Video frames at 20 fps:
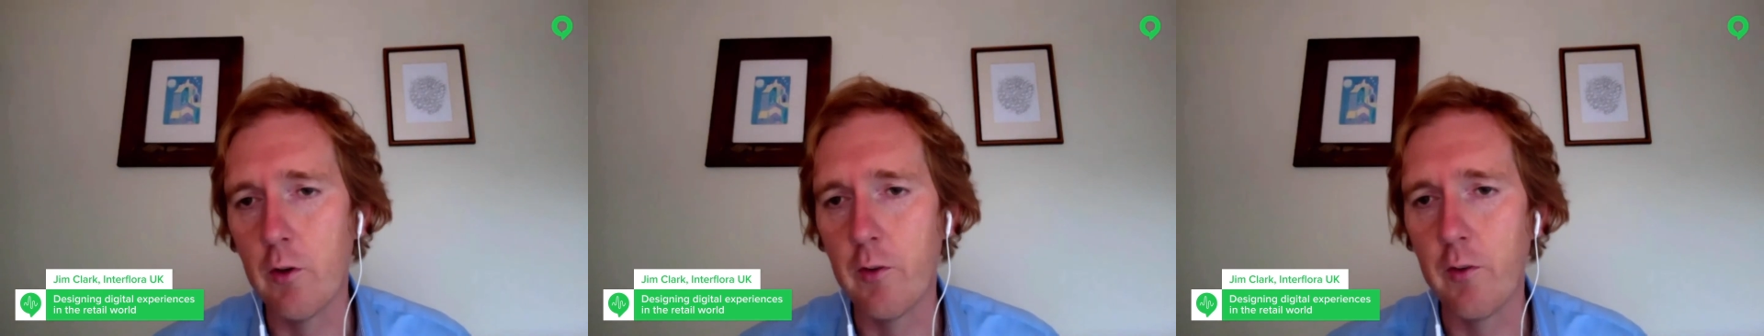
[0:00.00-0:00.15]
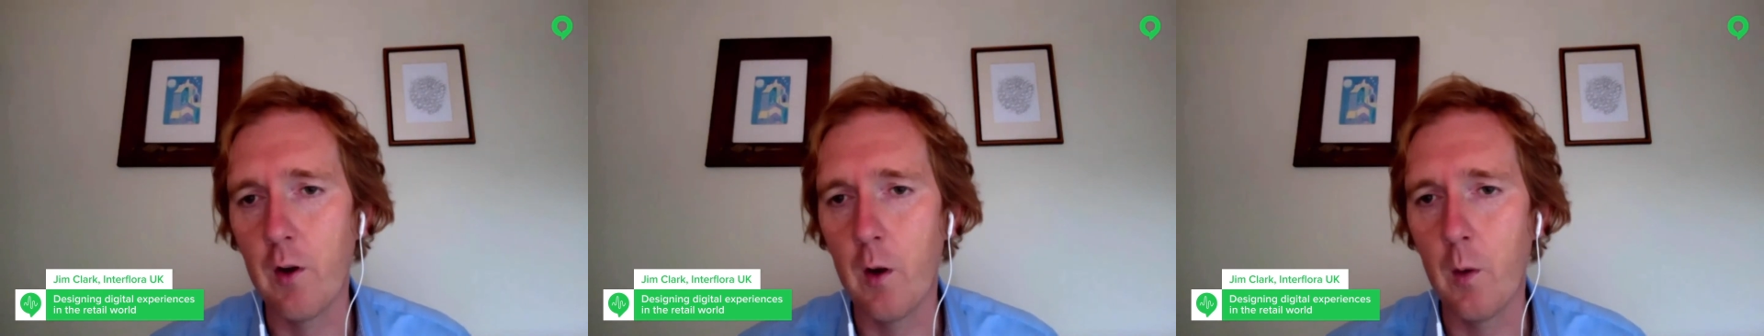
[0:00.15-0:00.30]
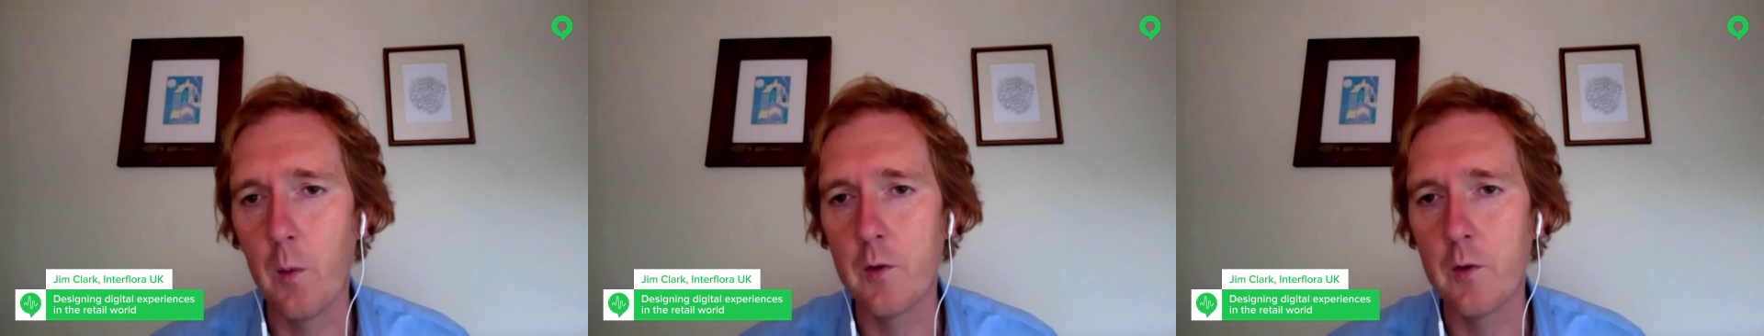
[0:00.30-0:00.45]

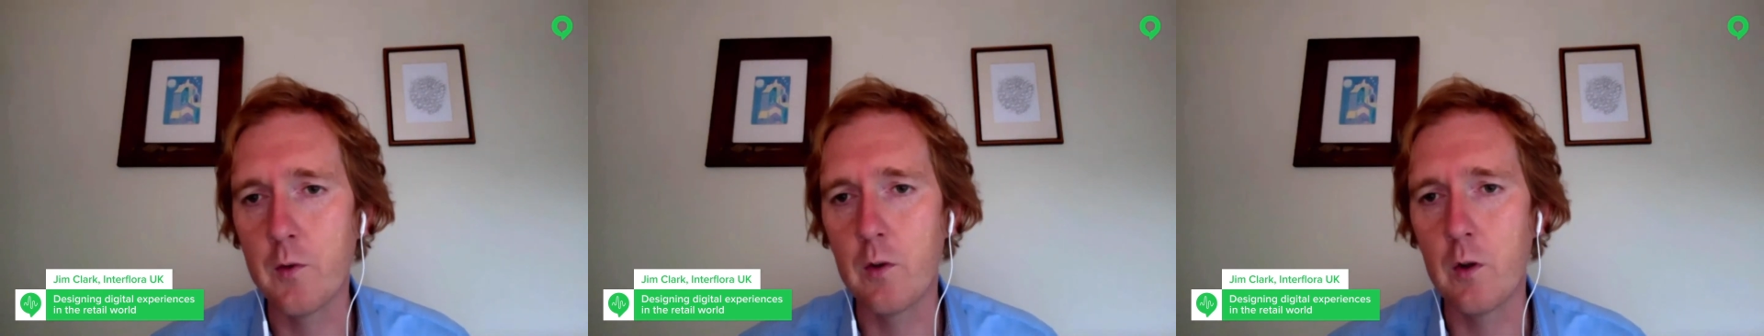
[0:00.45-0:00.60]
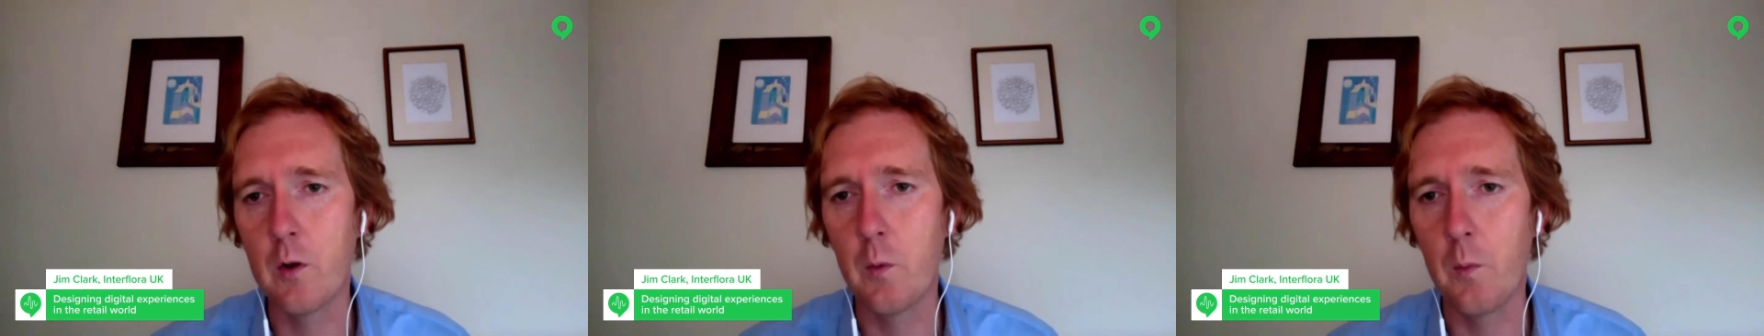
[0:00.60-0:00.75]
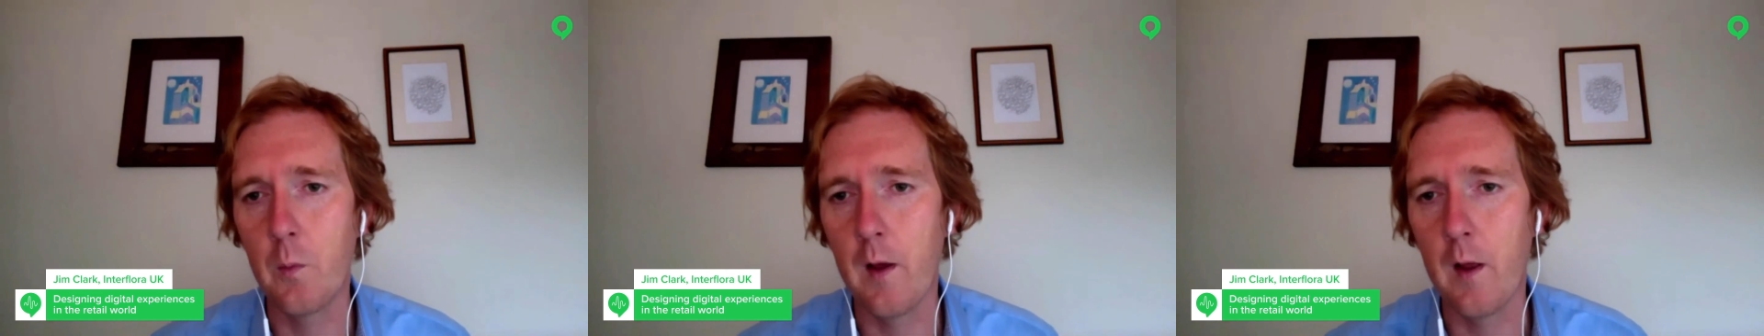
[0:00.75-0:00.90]
flowers
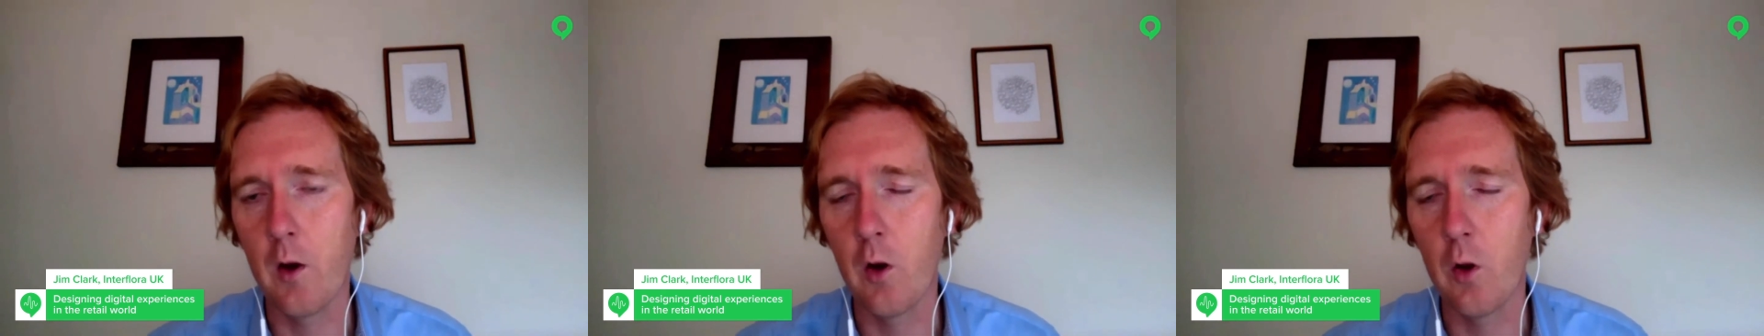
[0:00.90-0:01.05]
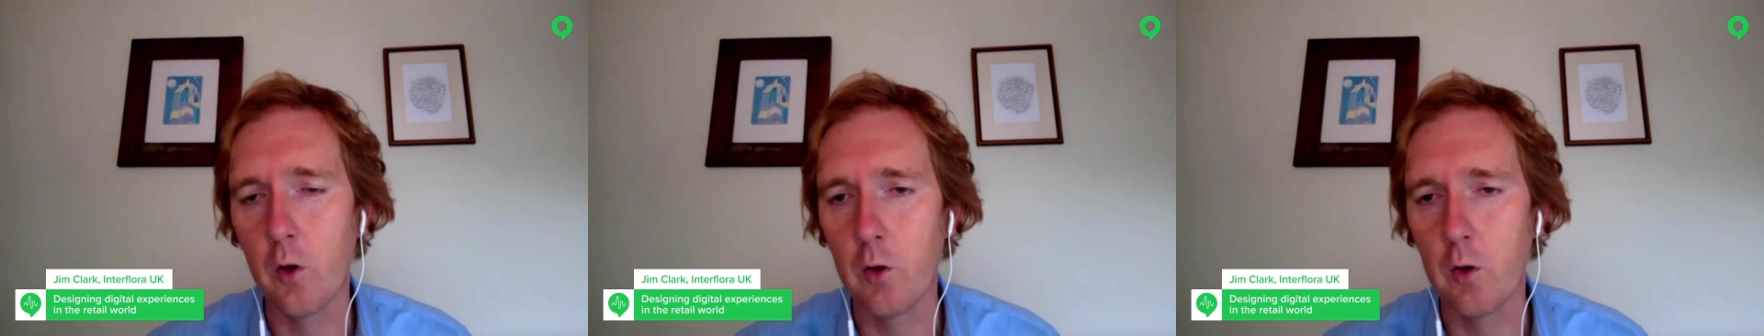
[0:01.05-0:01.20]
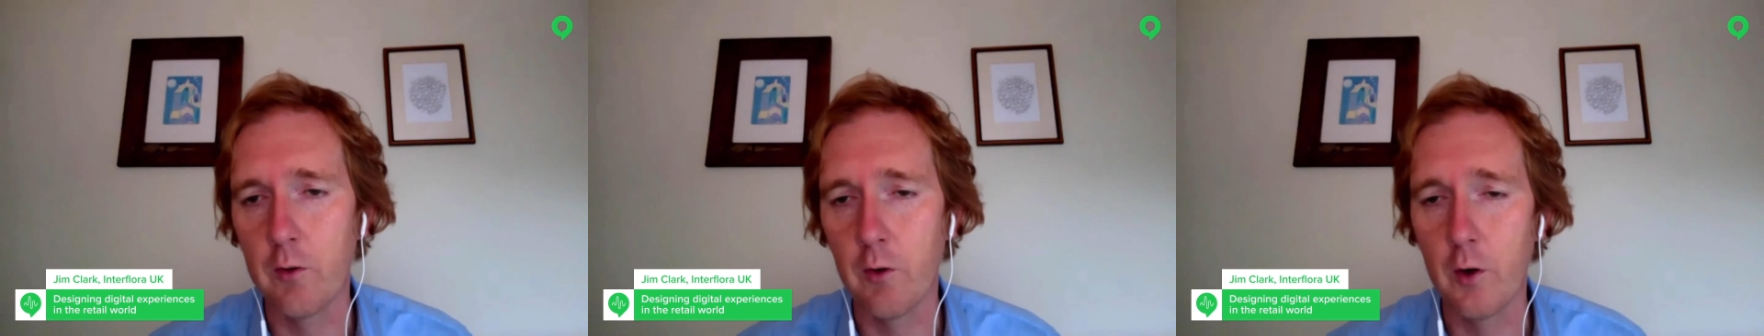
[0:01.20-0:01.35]
through their
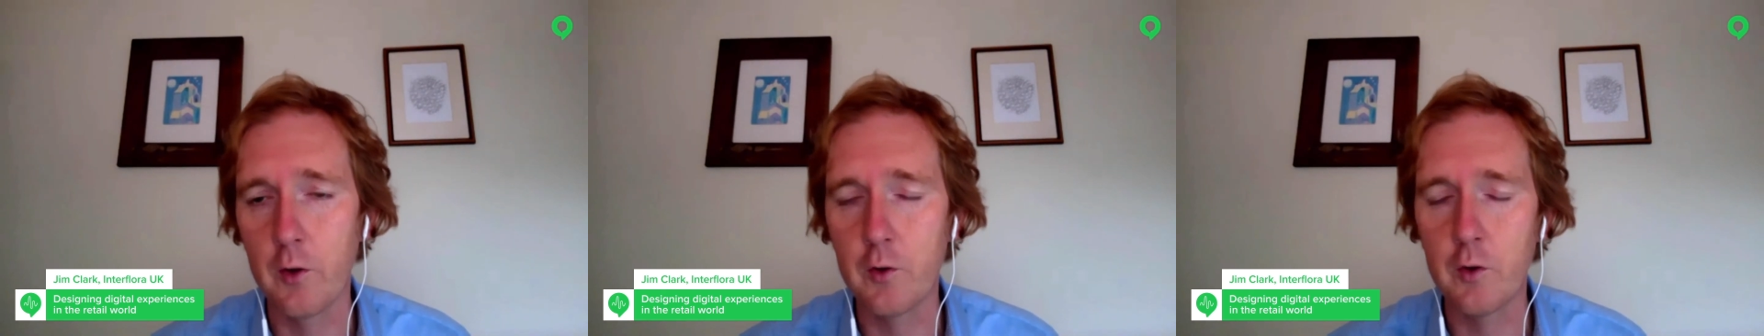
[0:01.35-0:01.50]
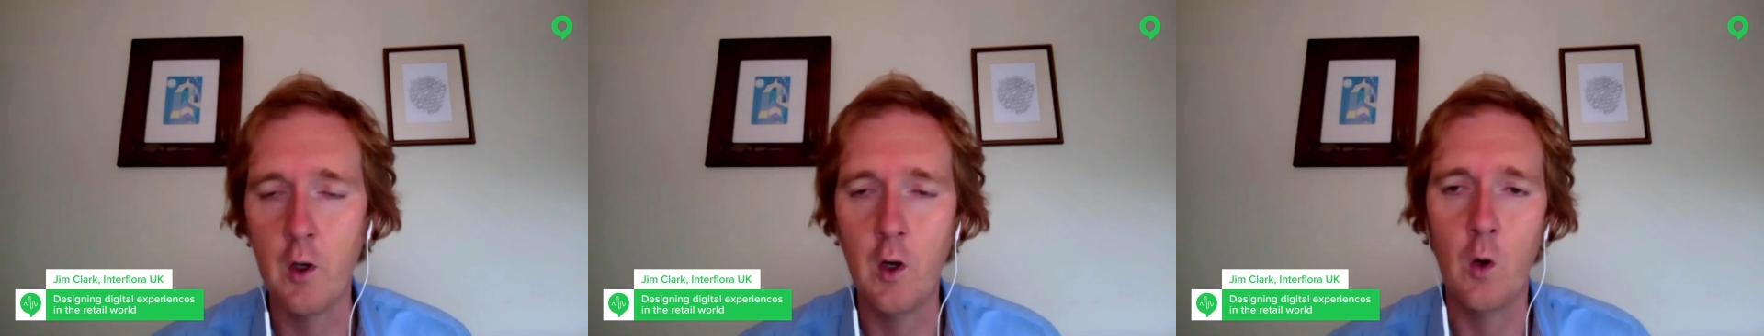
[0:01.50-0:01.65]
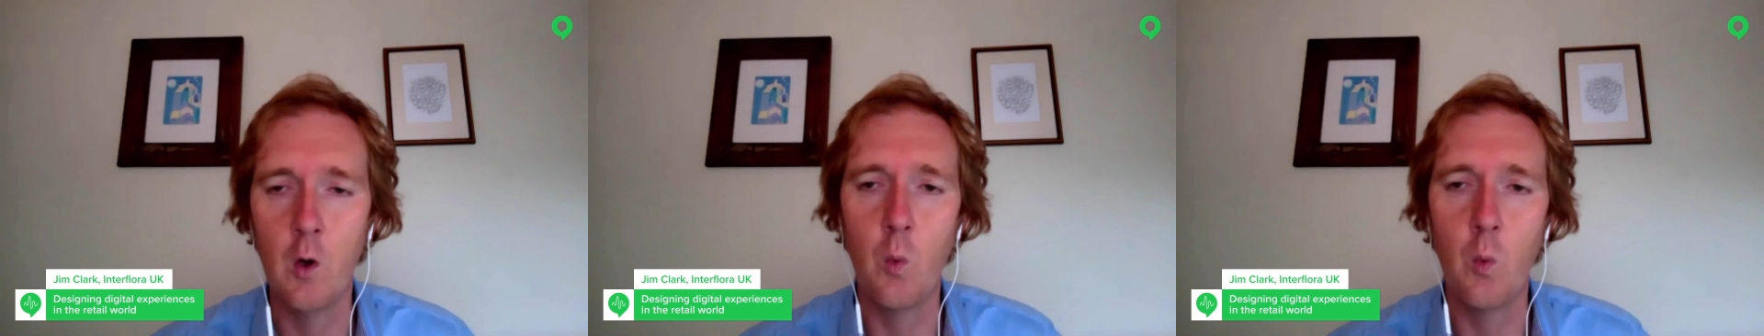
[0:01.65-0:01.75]
local florist.